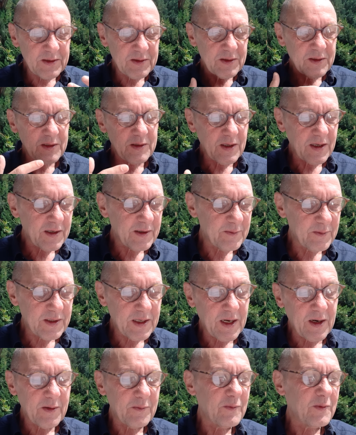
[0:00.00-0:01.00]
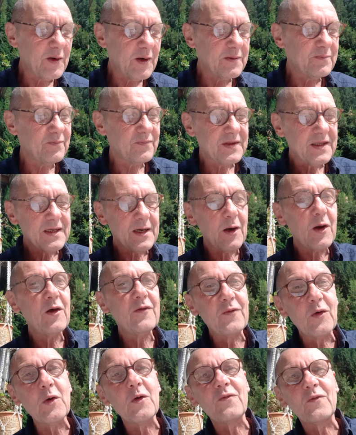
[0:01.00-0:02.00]
in our
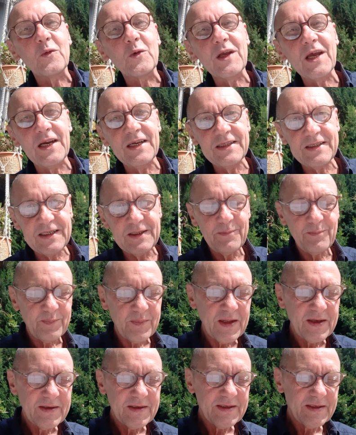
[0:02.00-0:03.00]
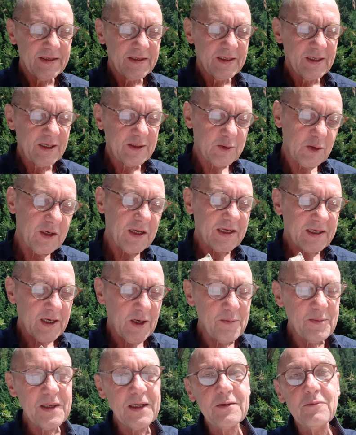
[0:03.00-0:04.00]
level of reality. So I
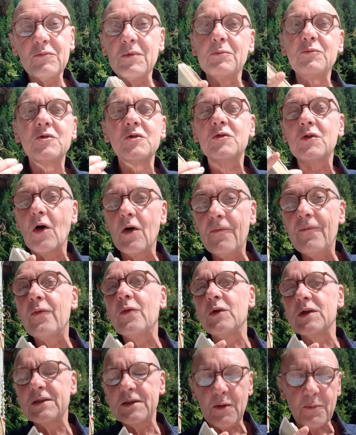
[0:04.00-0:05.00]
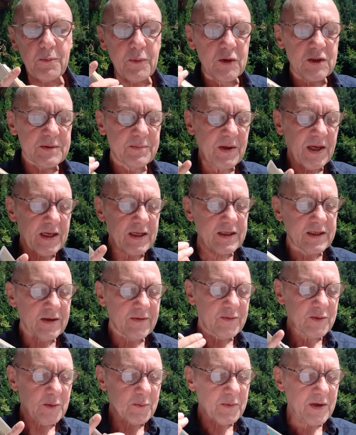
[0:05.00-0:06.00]
come and I'm just offering some
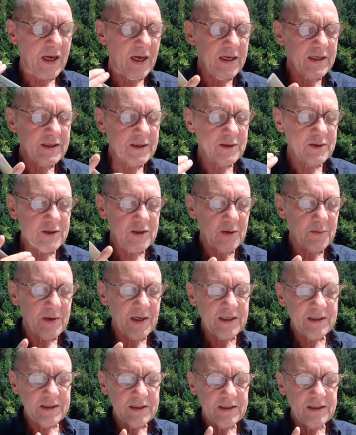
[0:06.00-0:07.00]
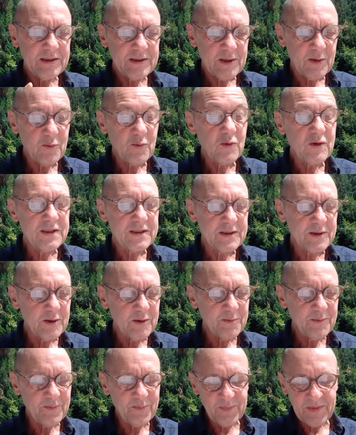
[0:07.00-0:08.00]
perspective, some guidance, some ideas, some
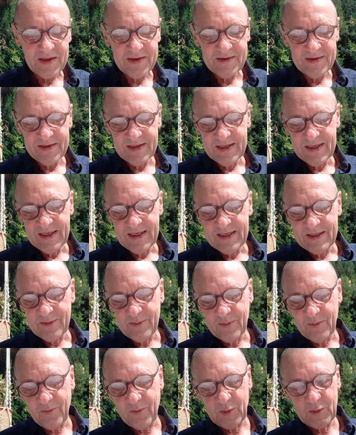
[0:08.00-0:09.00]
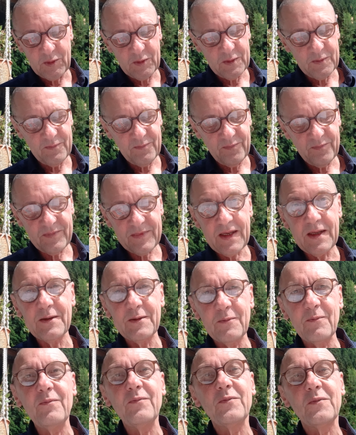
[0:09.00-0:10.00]
wisdom for the
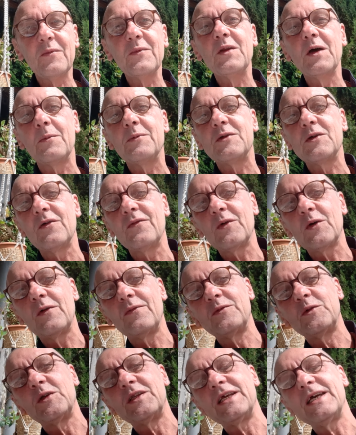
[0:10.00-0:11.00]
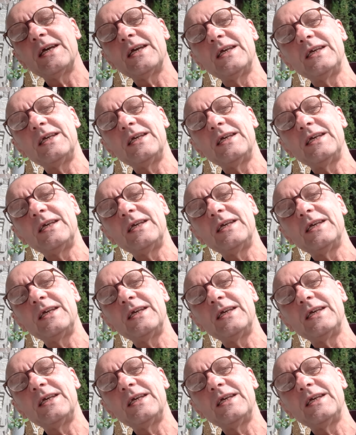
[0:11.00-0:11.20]
observer of the day